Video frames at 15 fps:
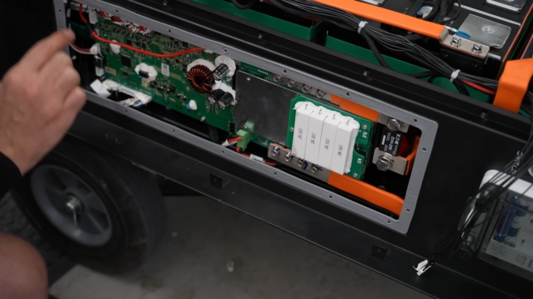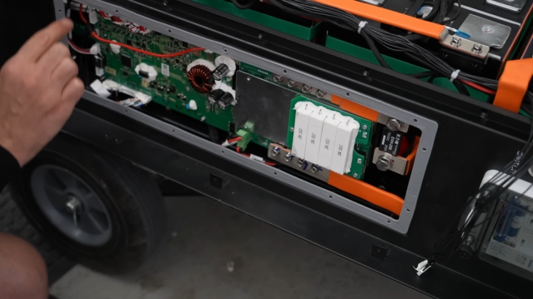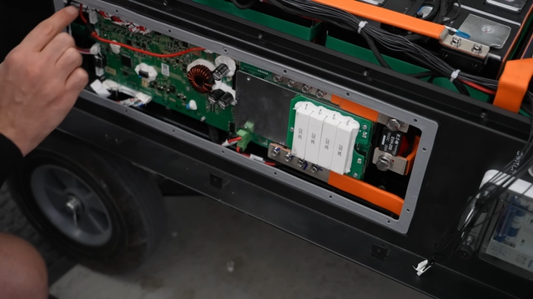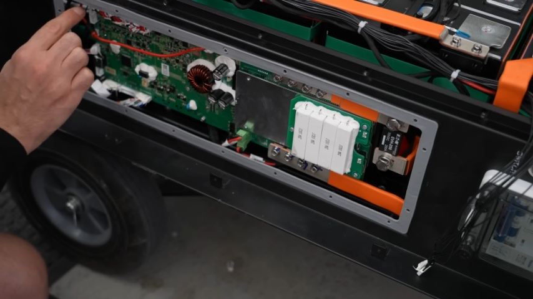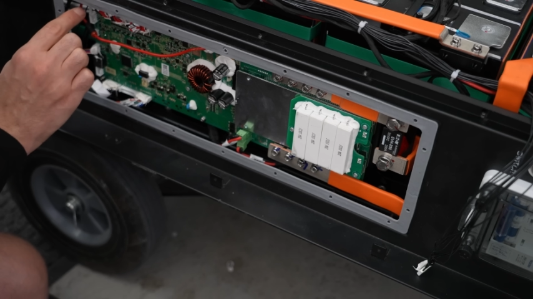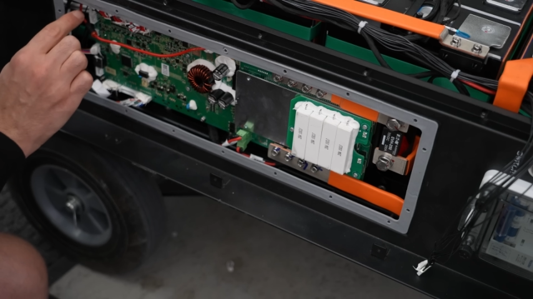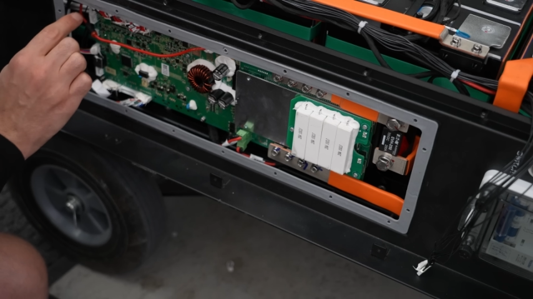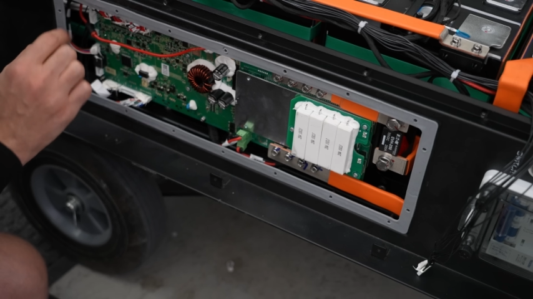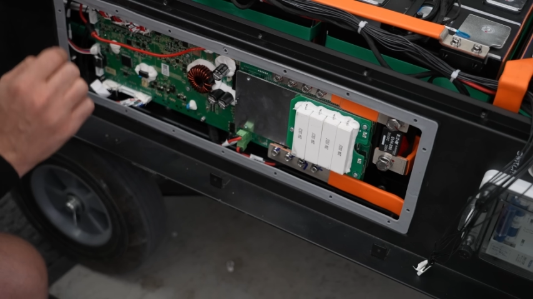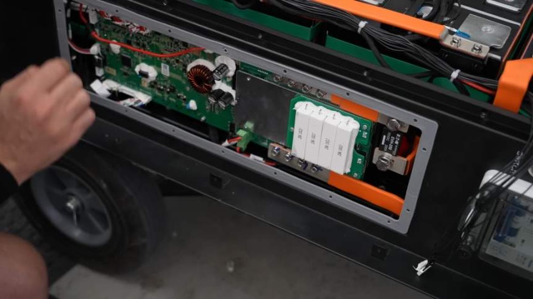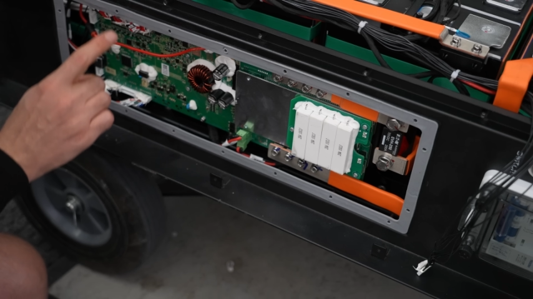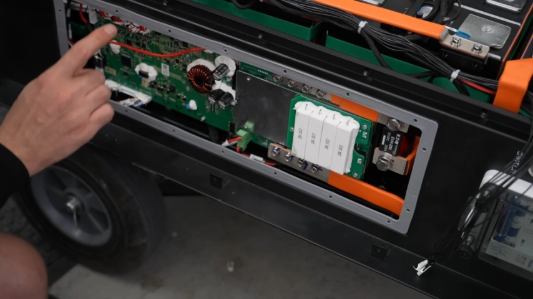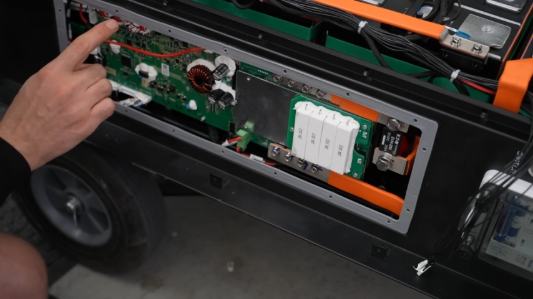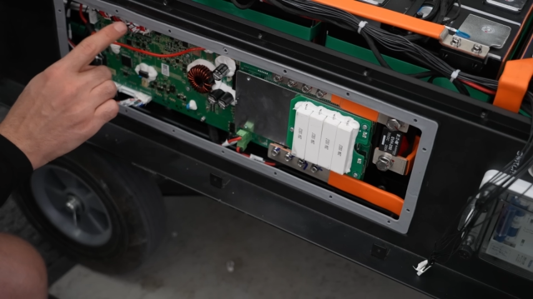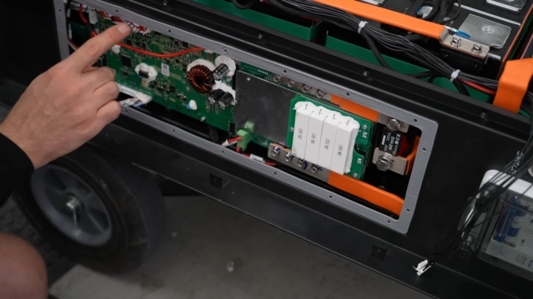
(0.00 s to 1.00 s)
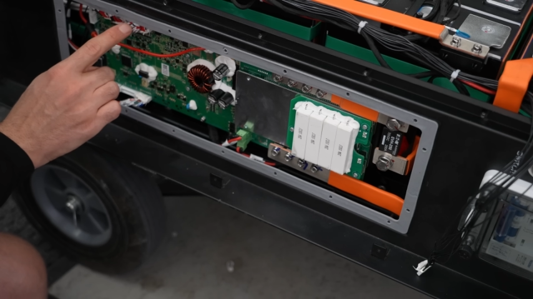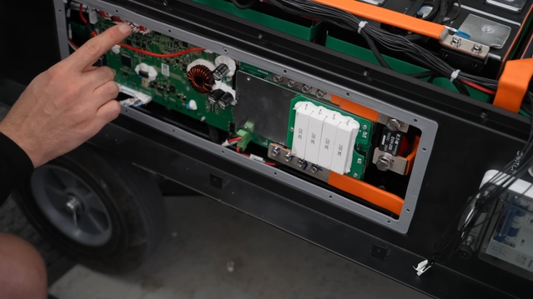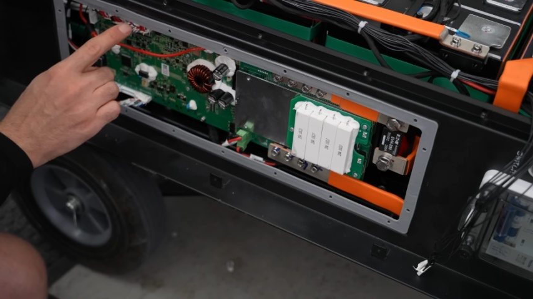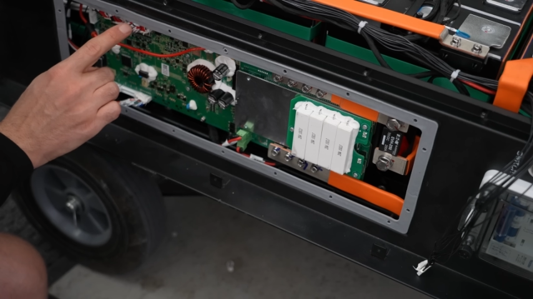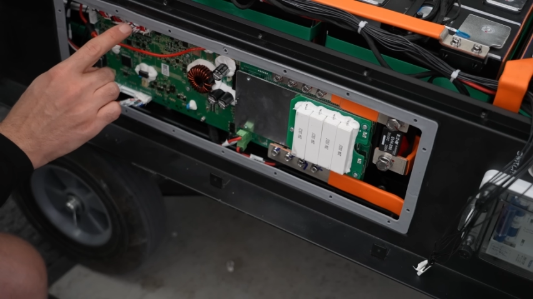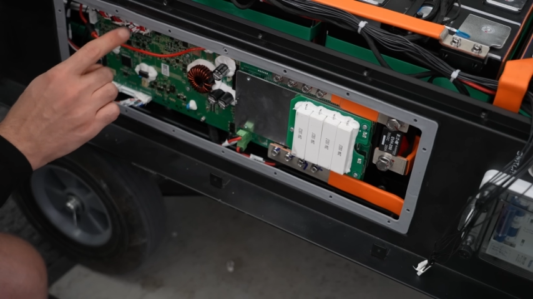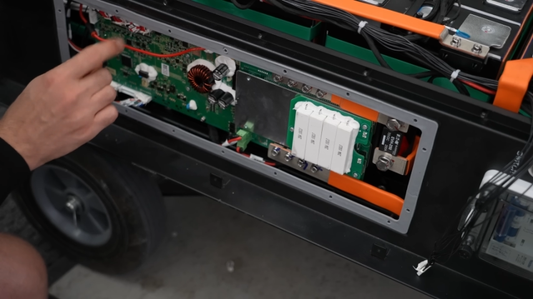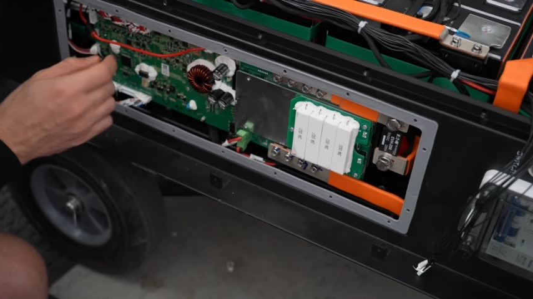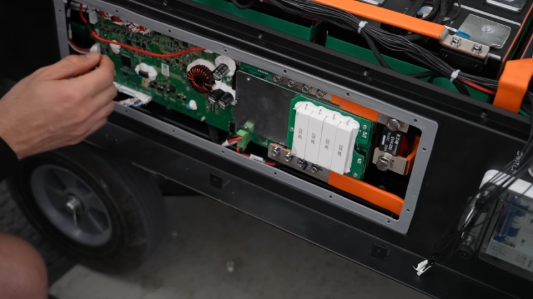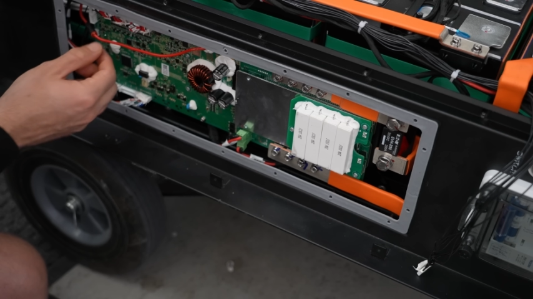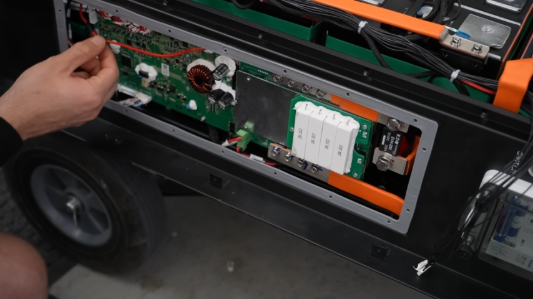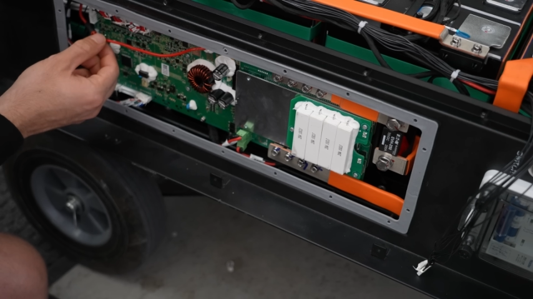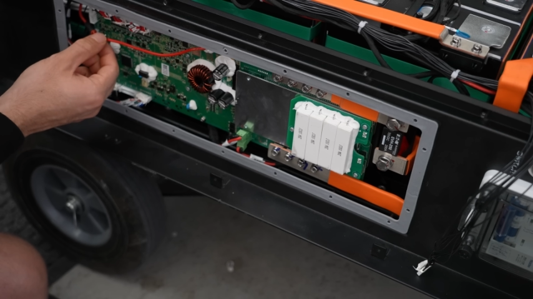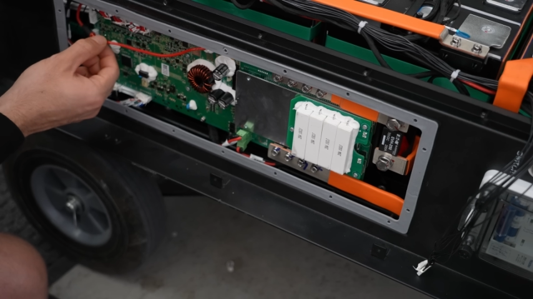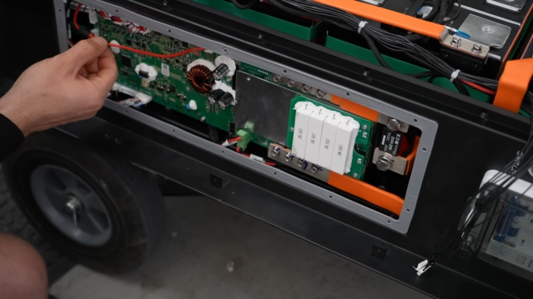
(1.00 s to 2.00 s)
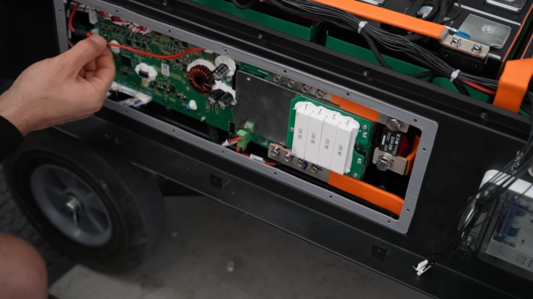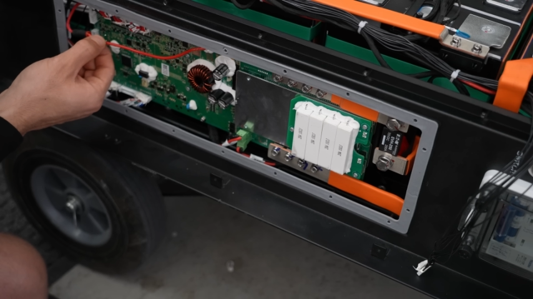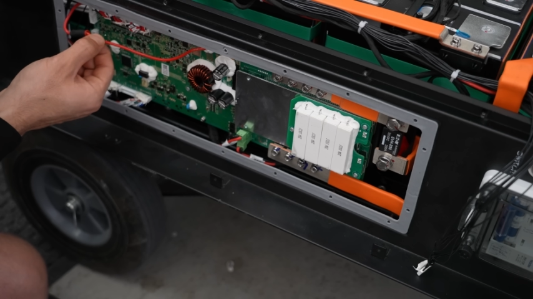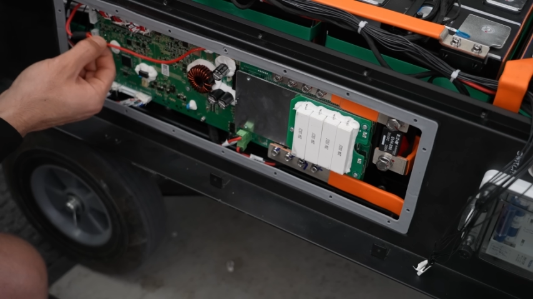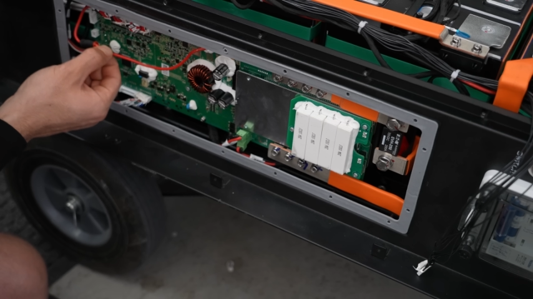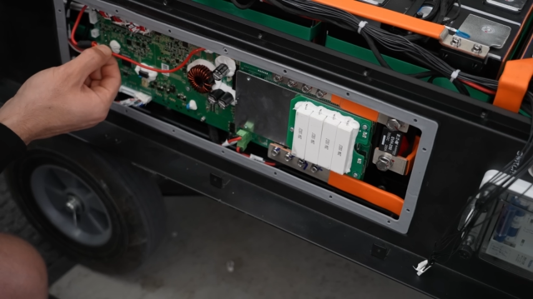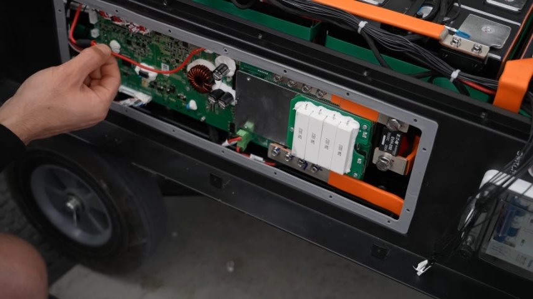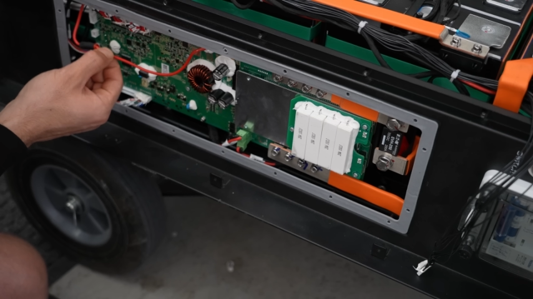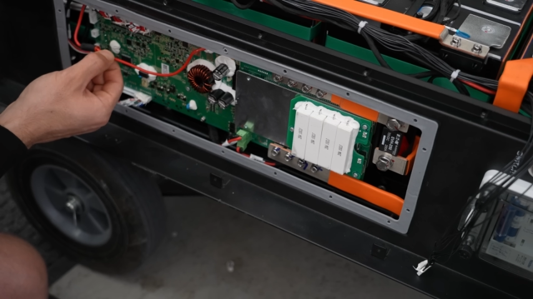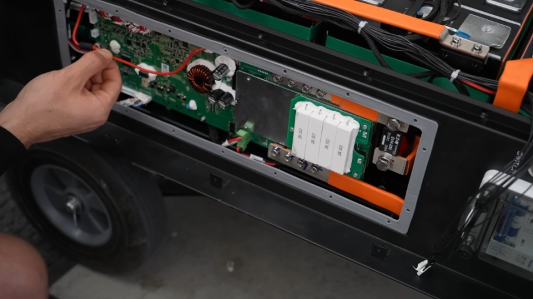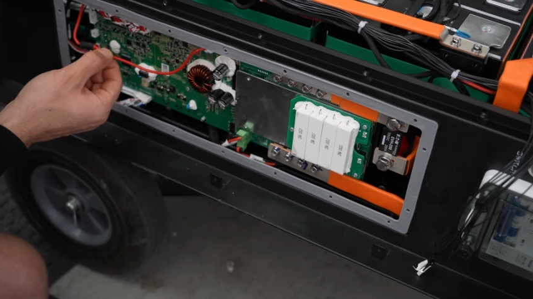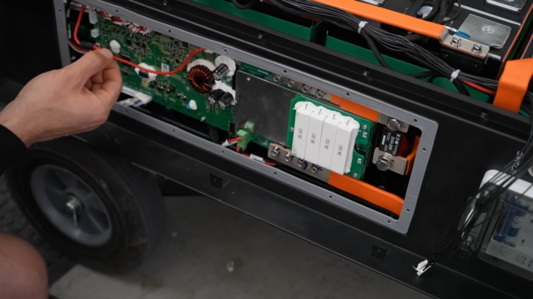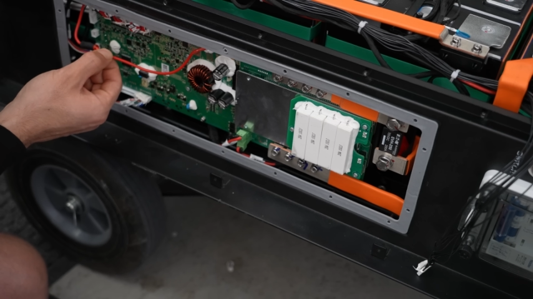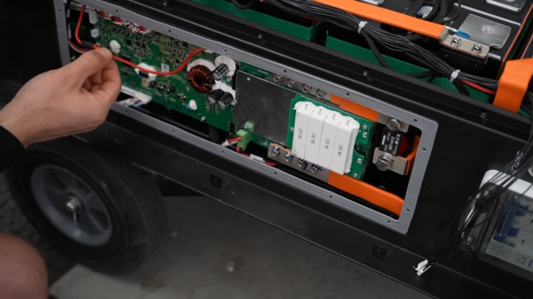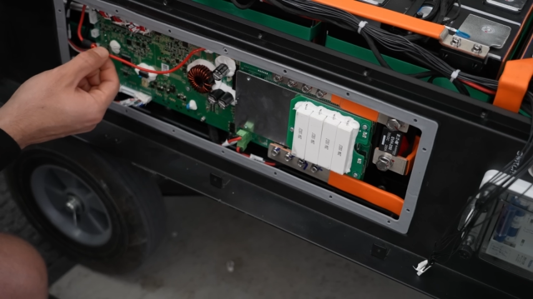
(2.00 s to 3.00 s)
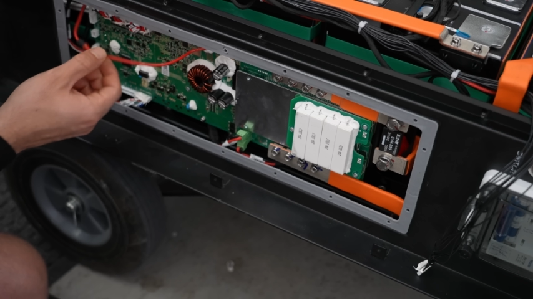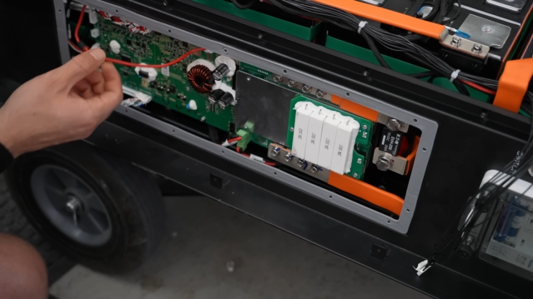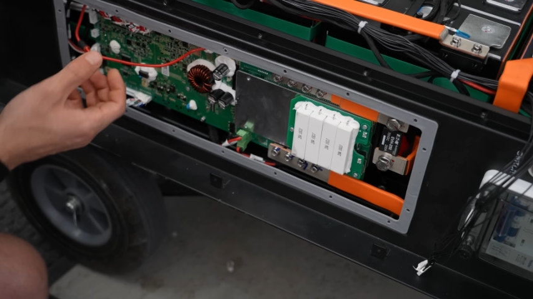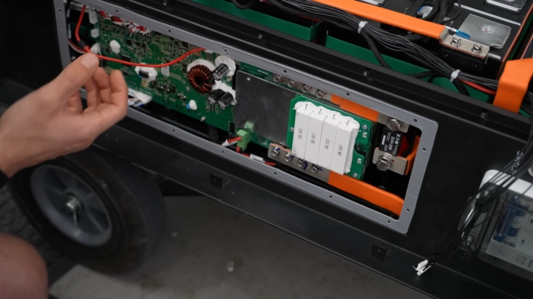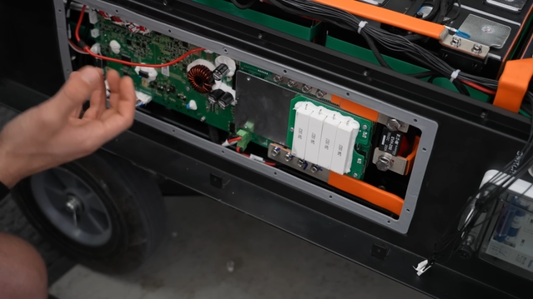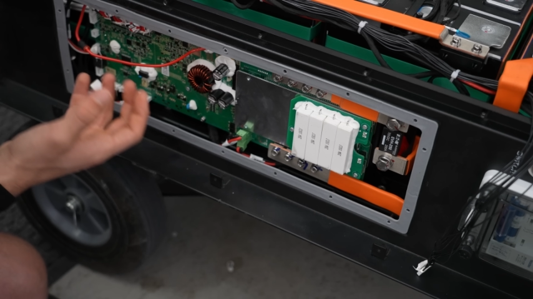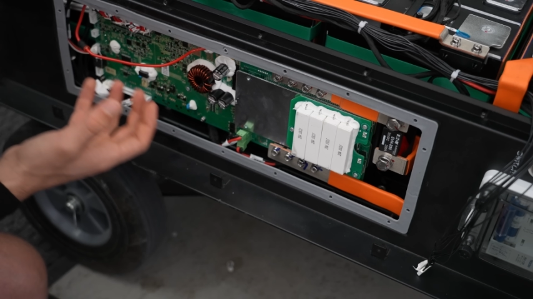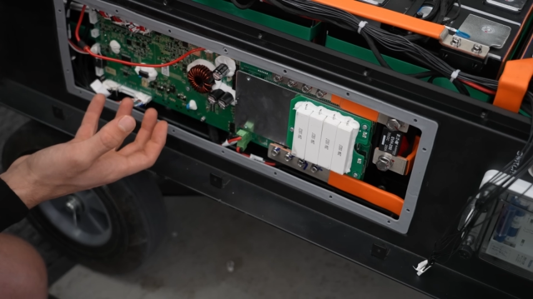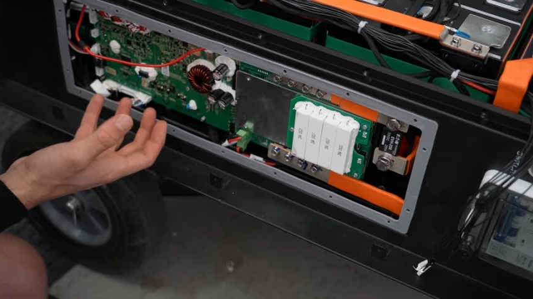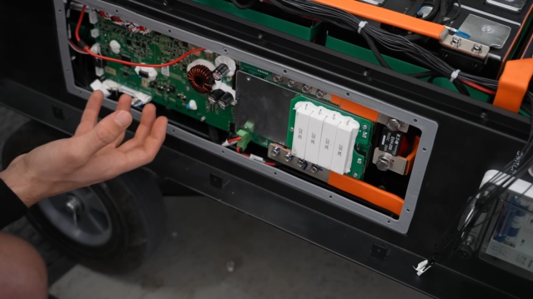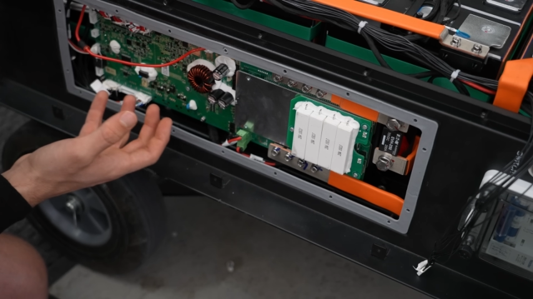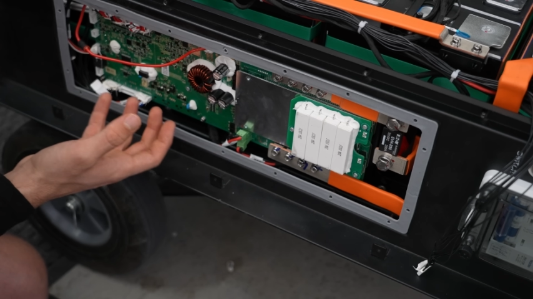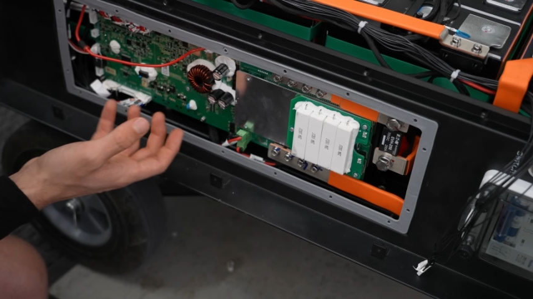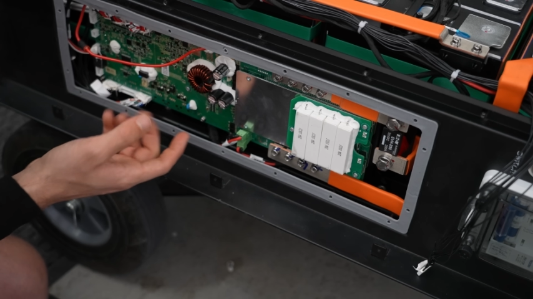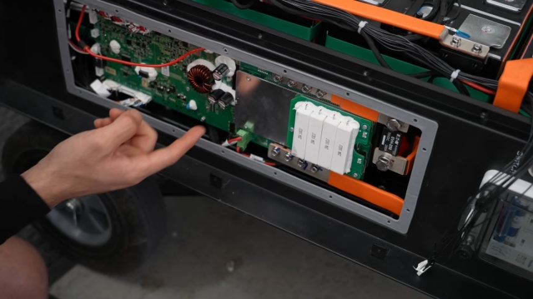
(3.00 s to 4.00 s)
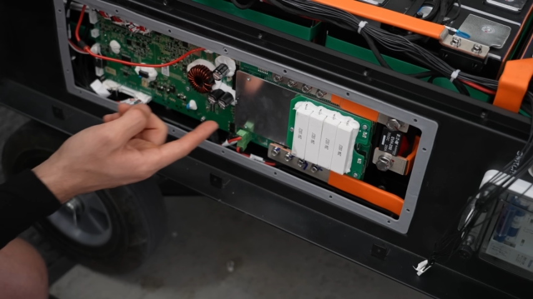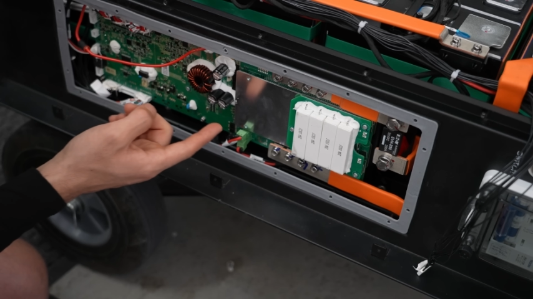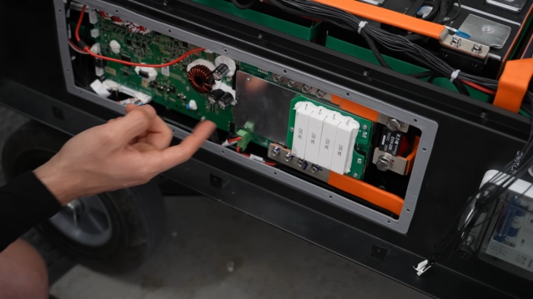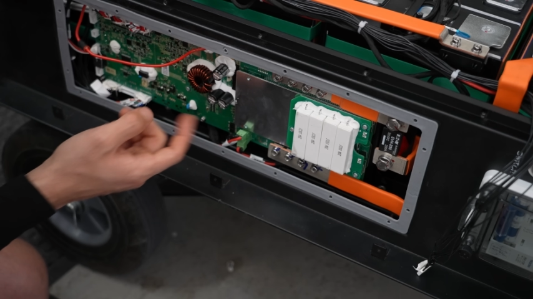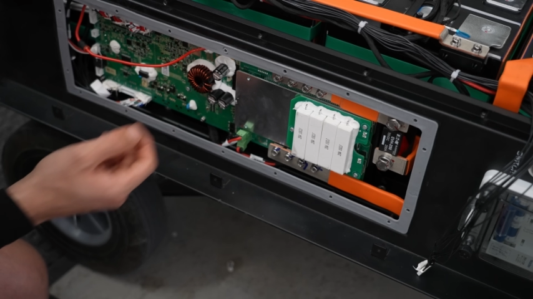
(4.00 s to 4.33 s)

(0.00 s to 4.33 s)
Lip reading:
Nobody's mouth can be seen.